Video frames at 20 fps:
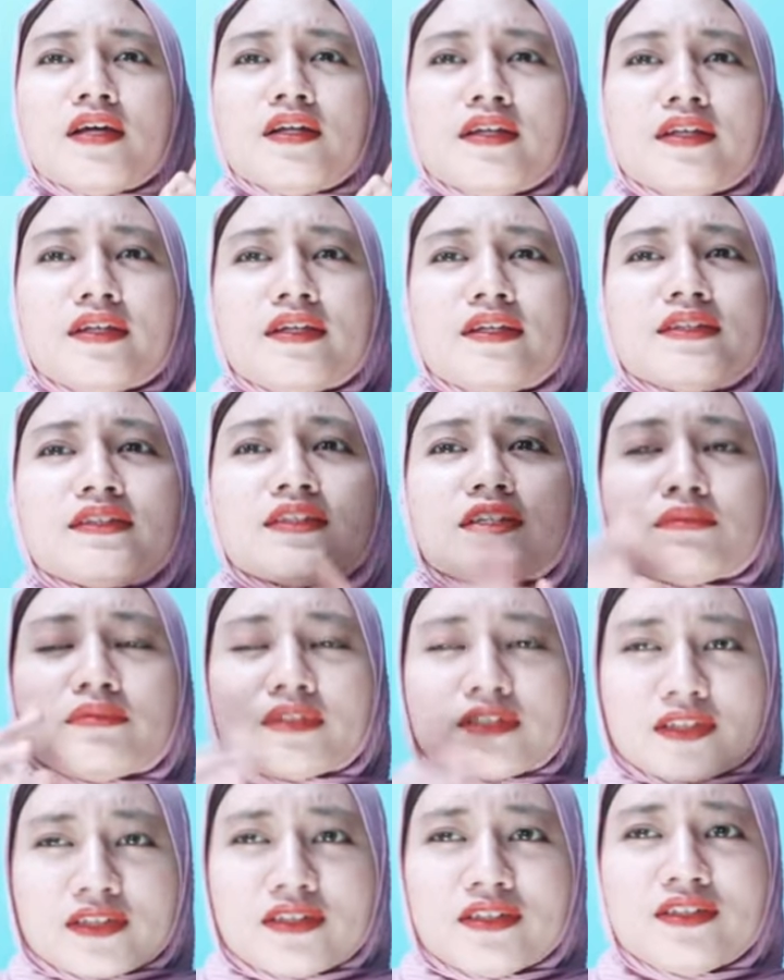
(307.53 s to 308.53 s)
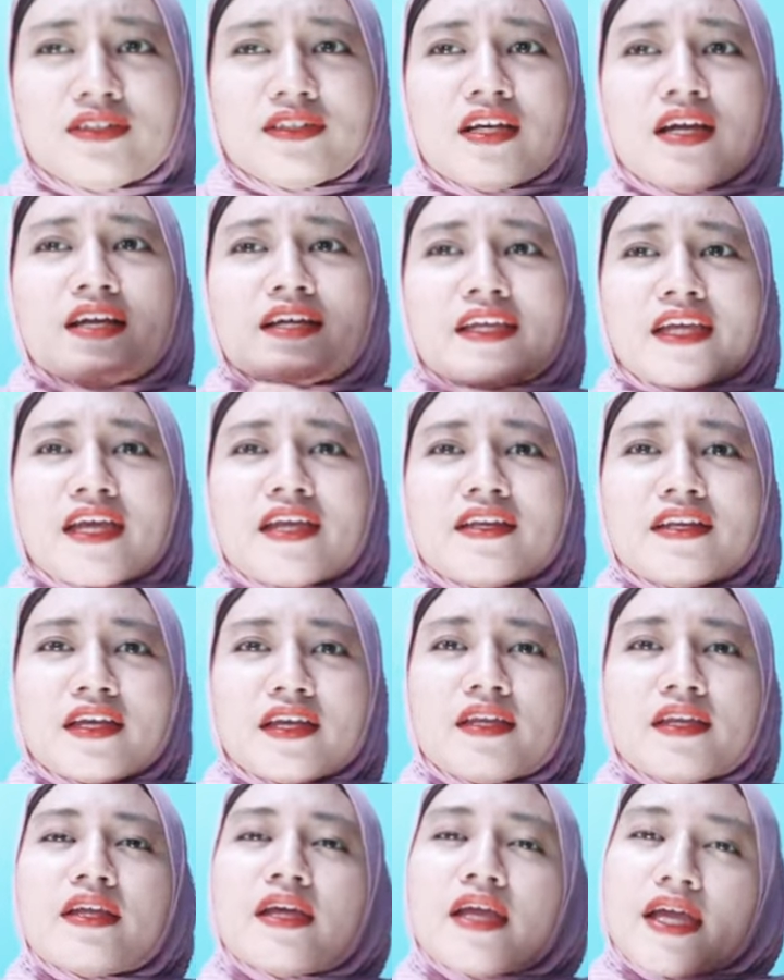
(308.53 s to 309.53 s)
this substance can
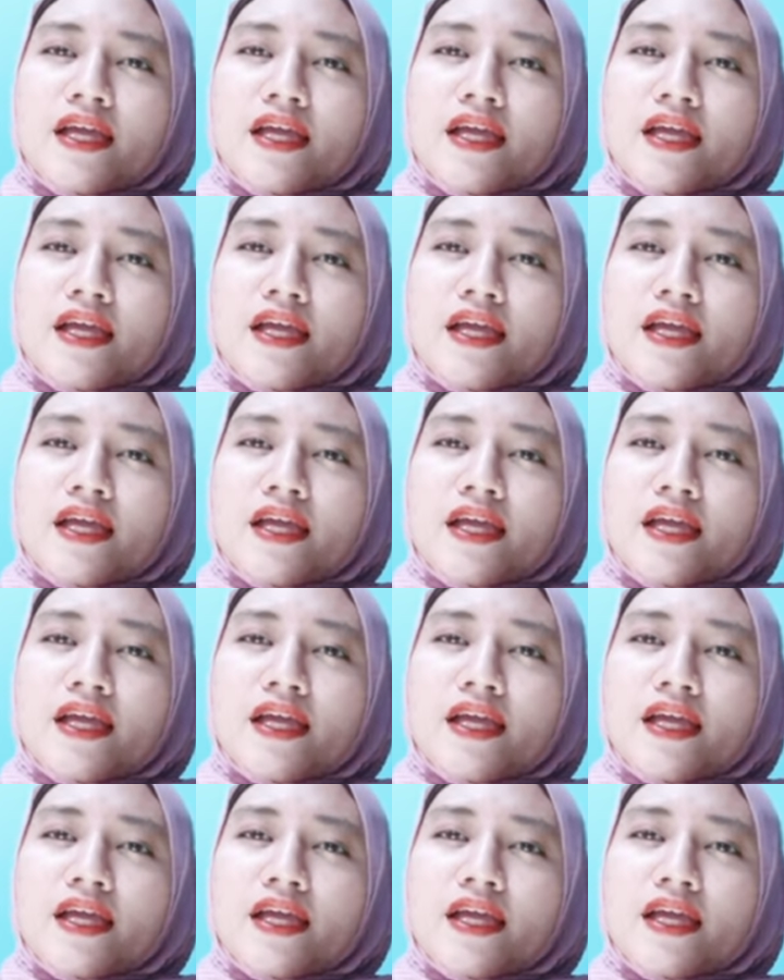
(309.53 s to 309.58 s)
then